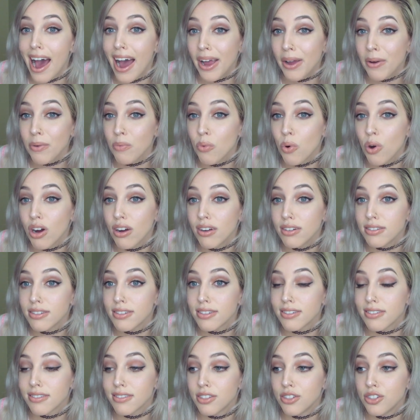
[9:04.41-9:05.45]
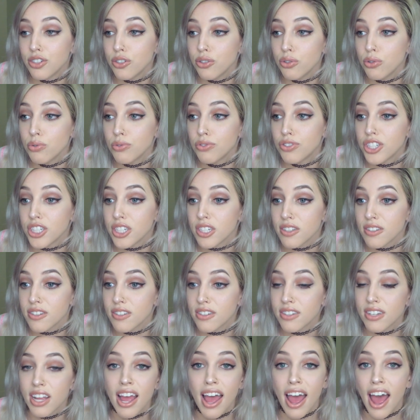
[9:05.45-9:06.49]
I want to
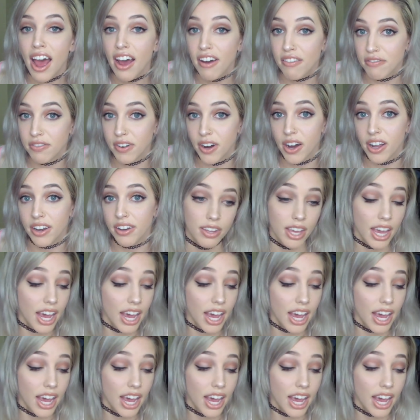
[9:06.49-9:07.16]
just have fun.